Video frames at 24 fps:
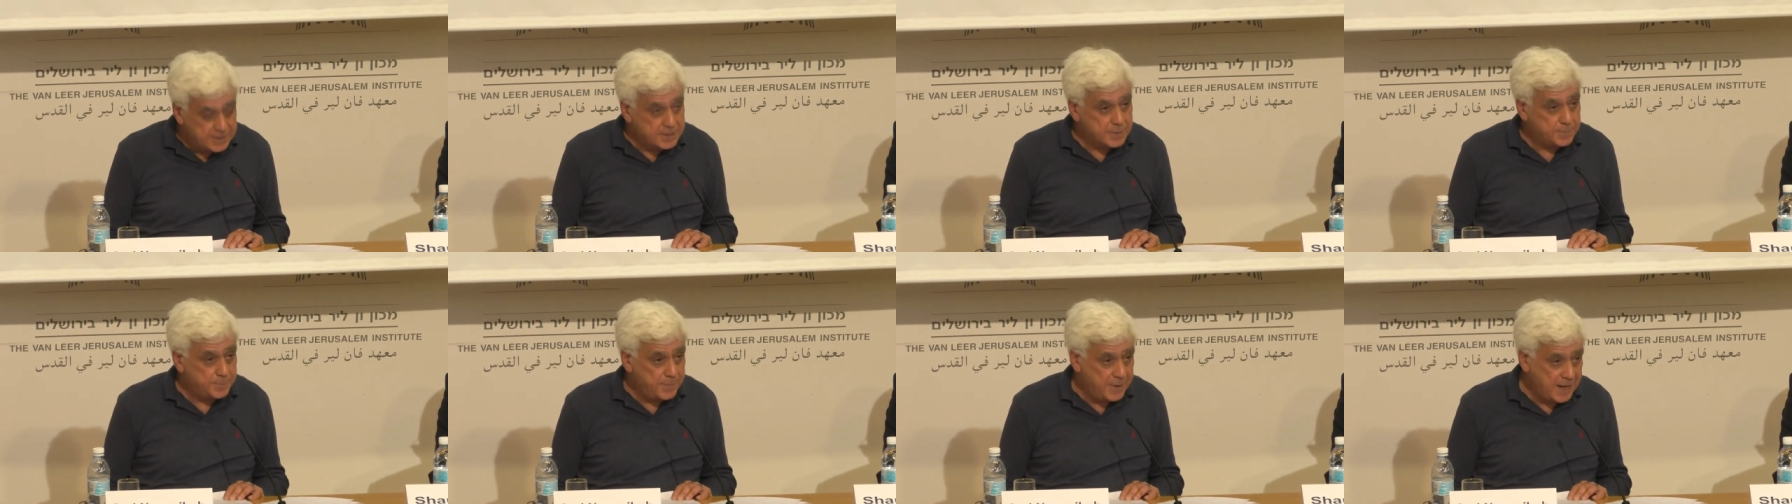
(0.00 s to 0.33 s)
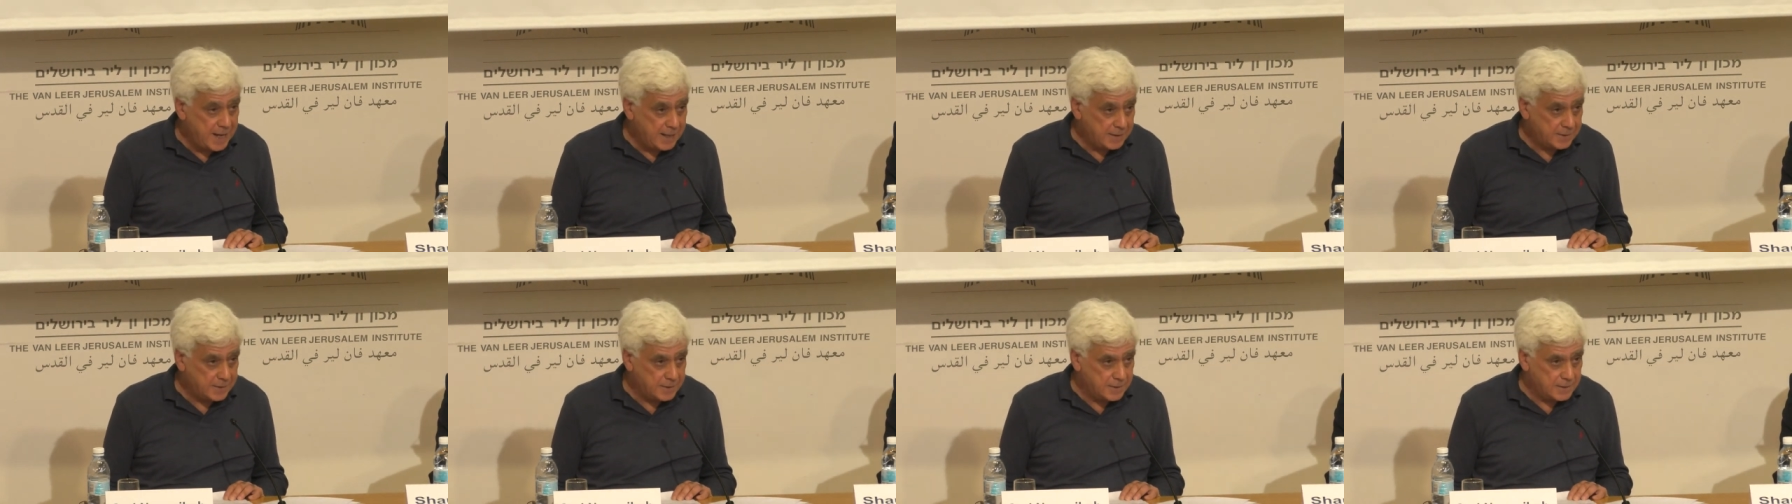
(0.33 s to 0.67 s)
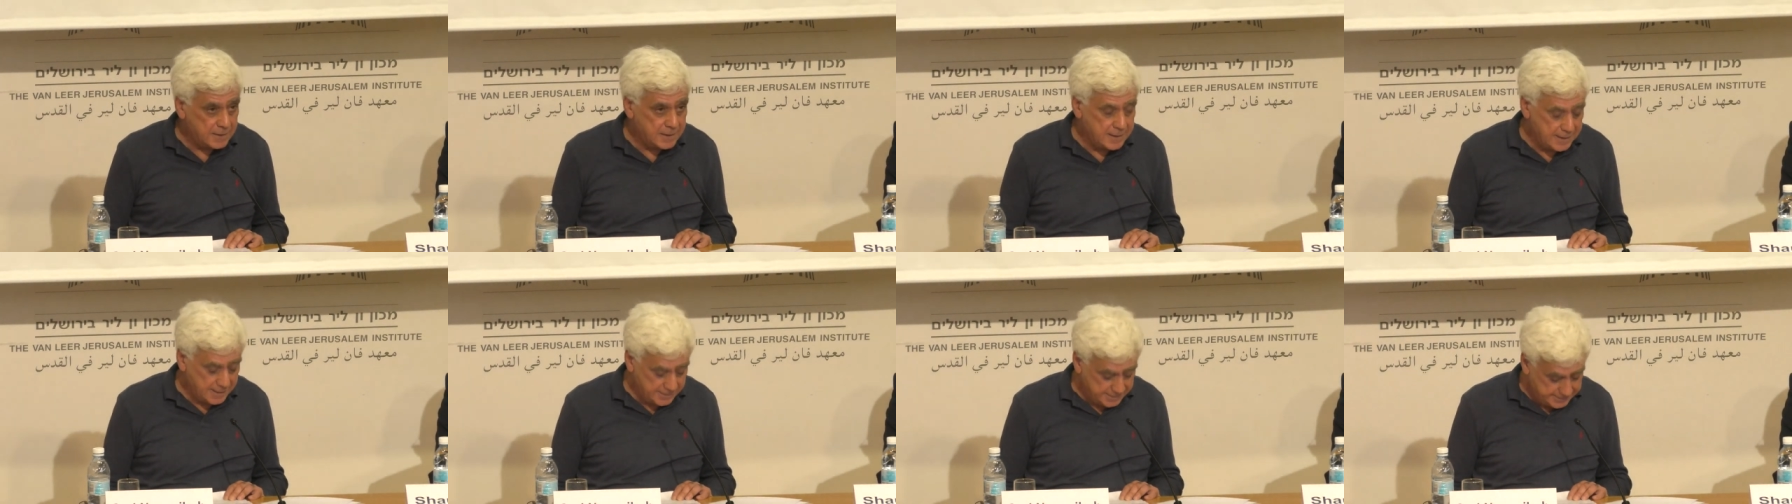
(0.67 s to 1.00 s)
is
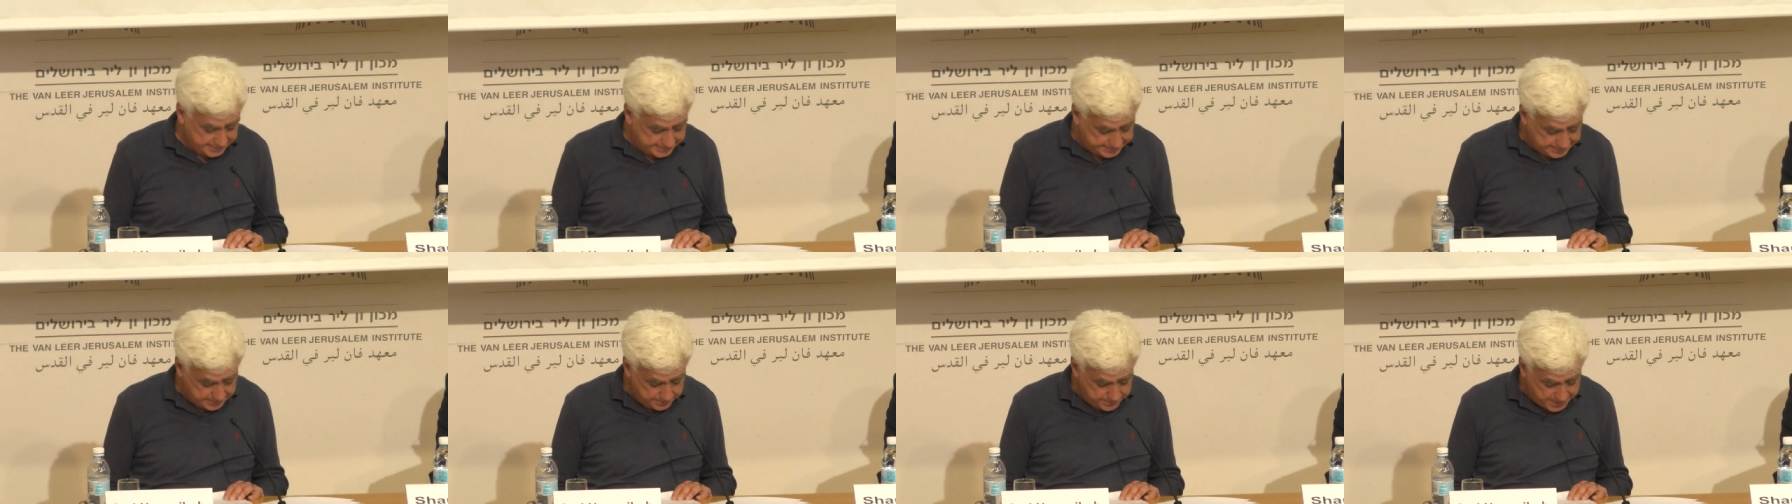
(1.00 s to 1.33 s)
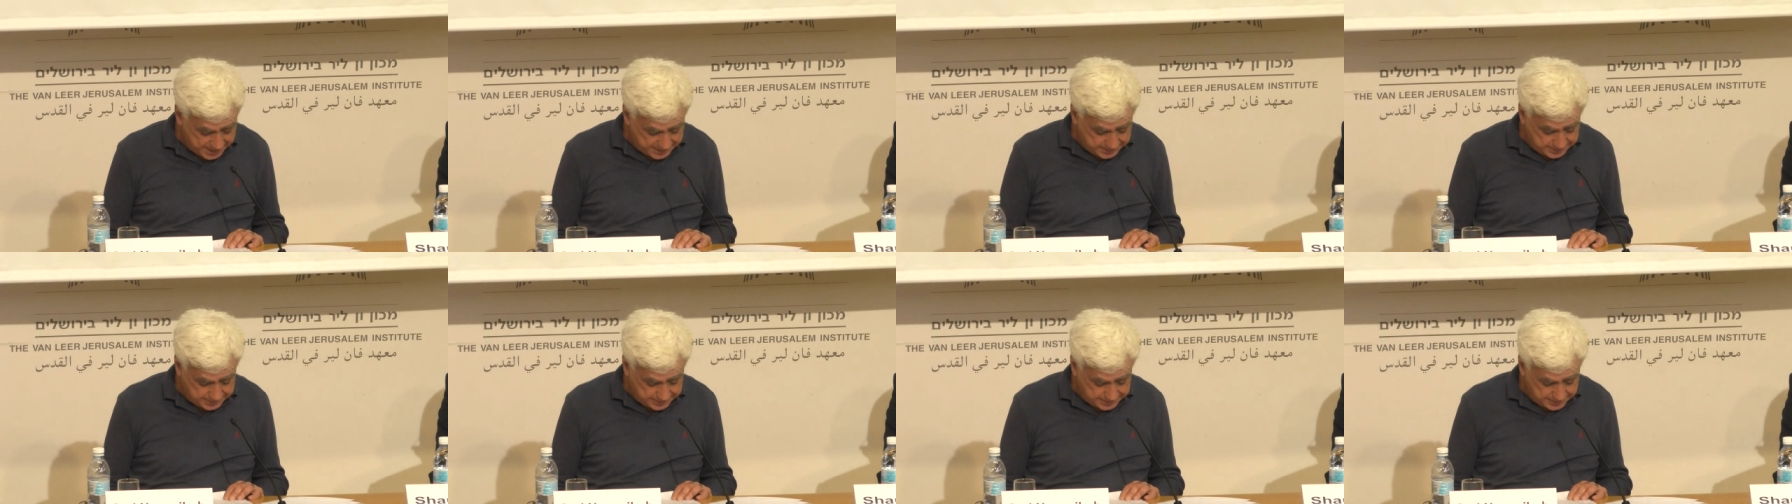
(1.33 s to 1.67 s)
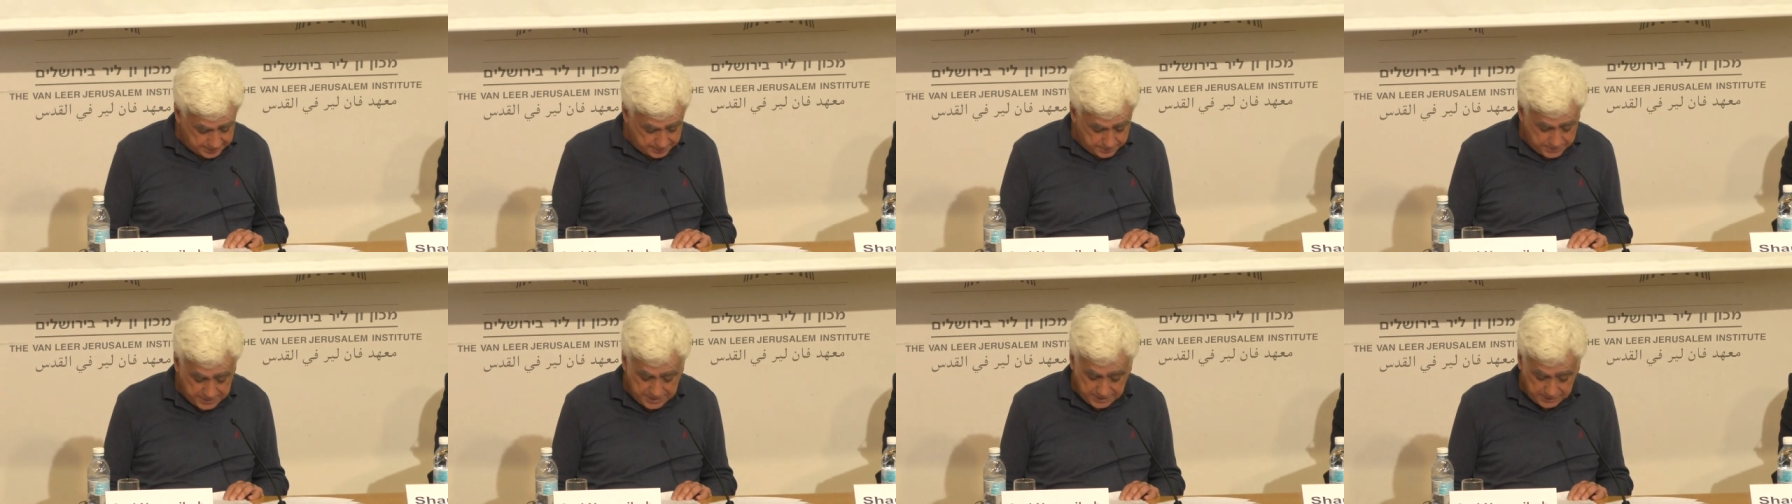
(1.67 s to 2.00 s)
blatantly and
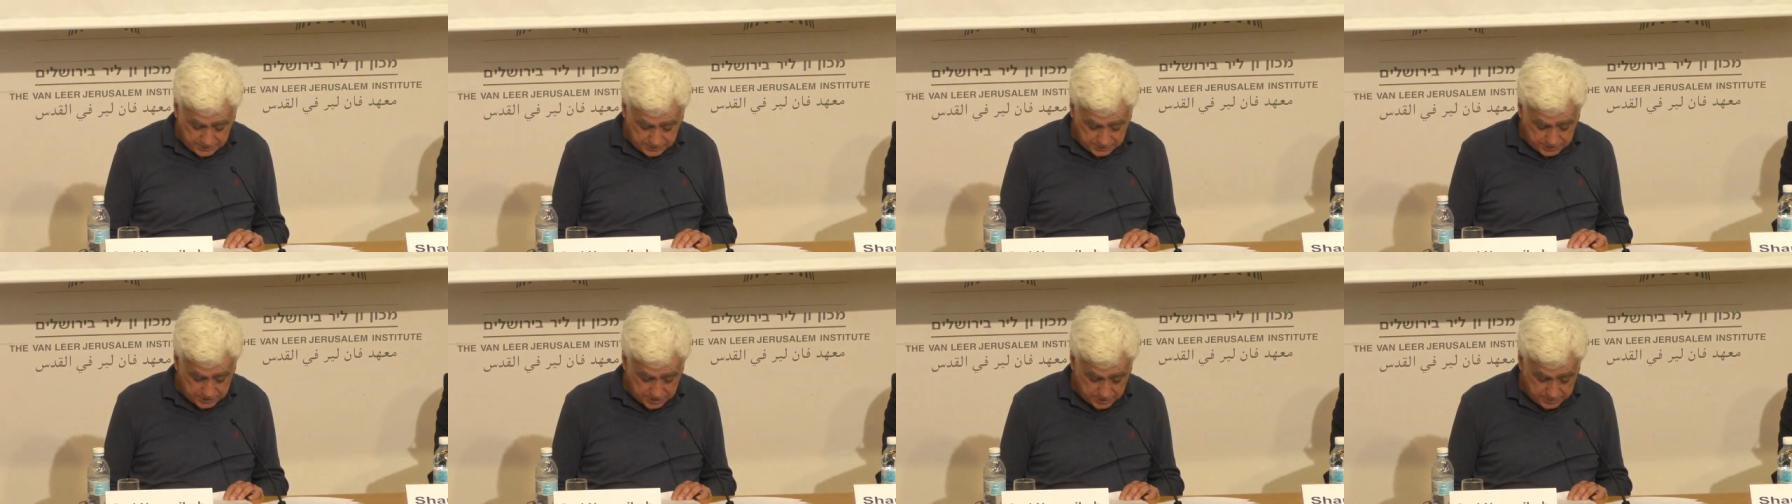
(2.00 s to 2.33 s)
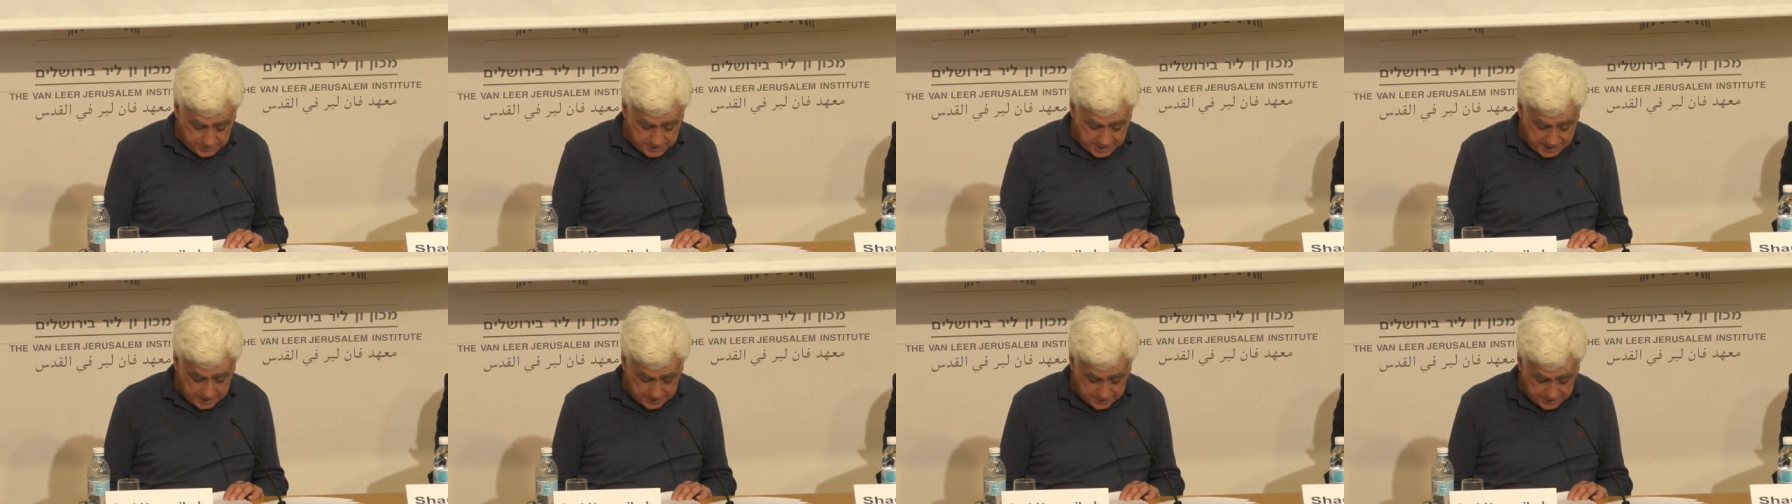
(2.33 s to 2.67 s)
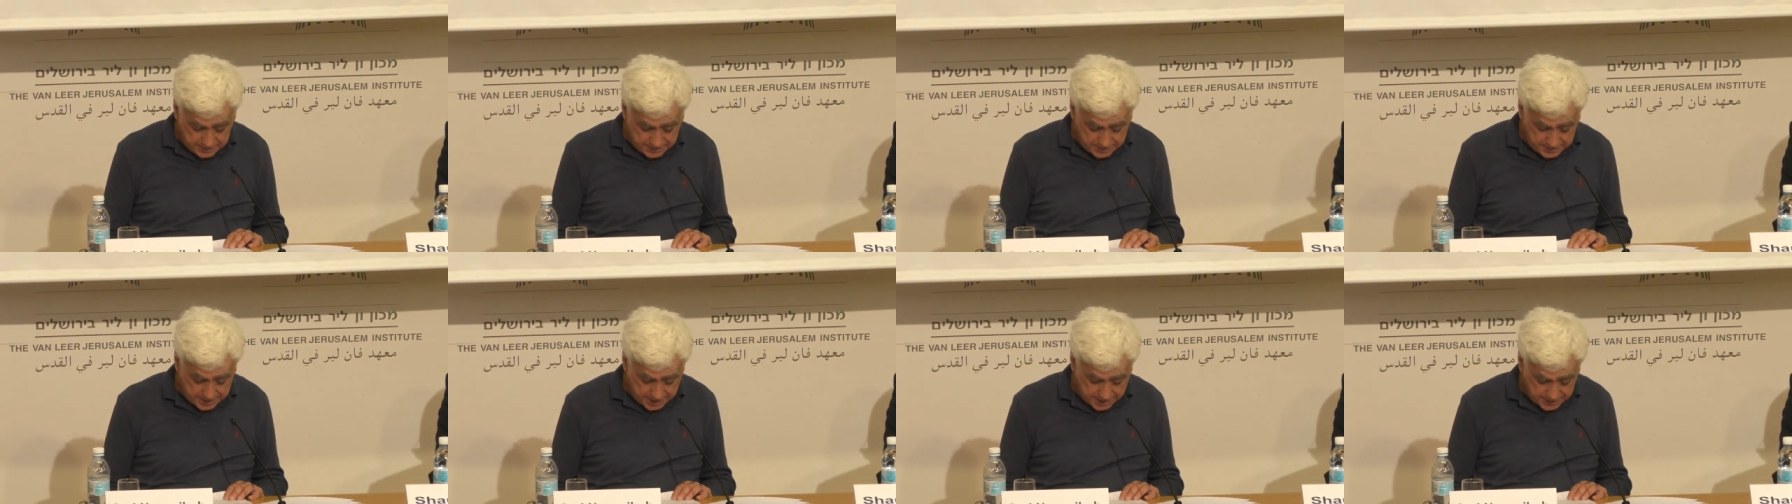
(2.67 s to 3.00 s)
systematically being
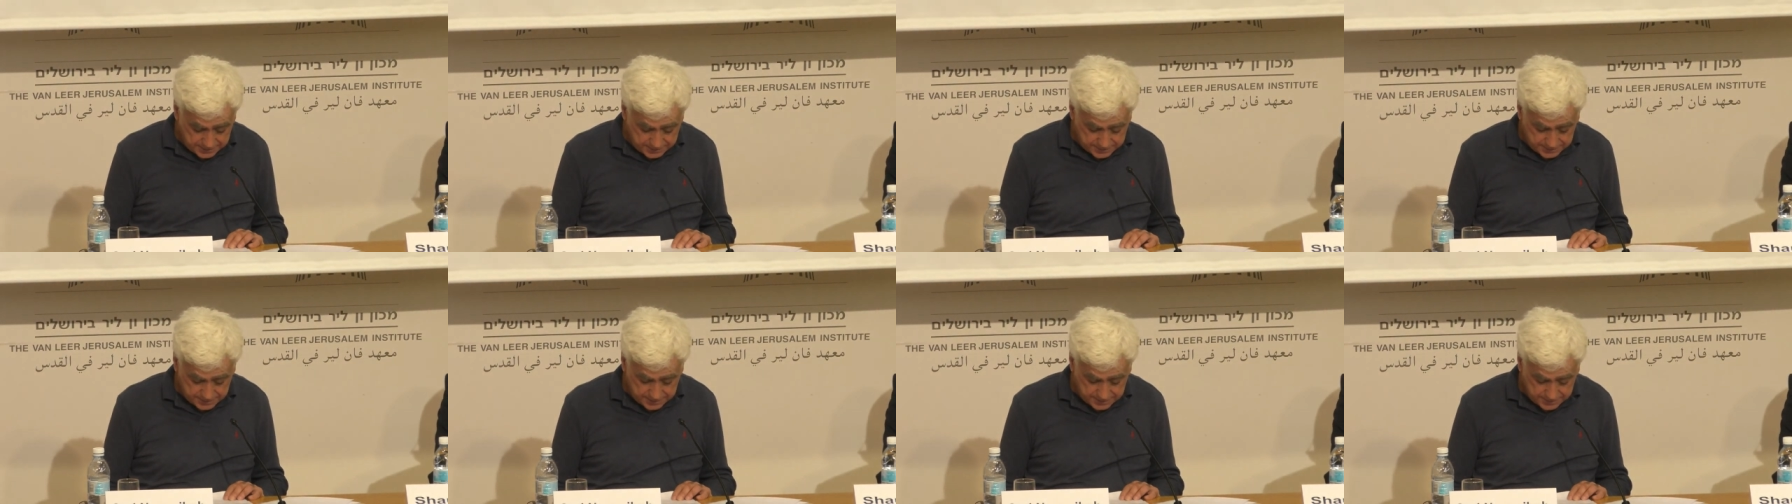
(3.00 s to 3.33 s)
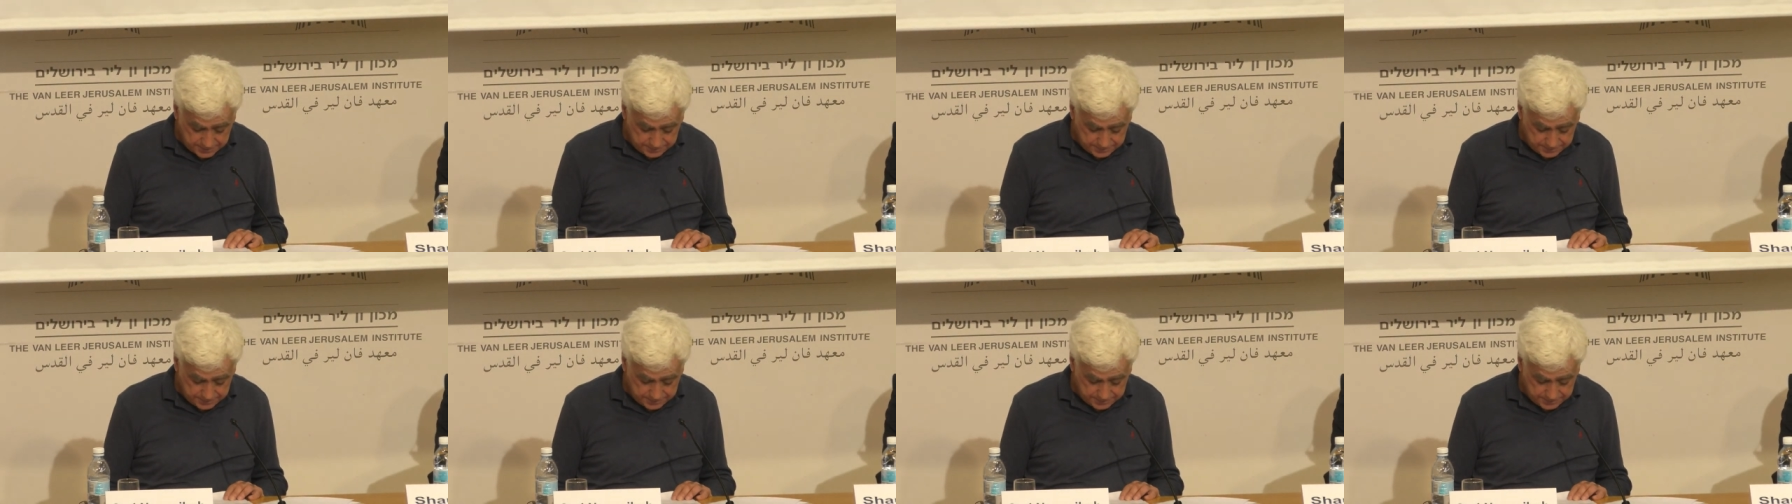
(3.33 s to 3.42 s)
discriminated against.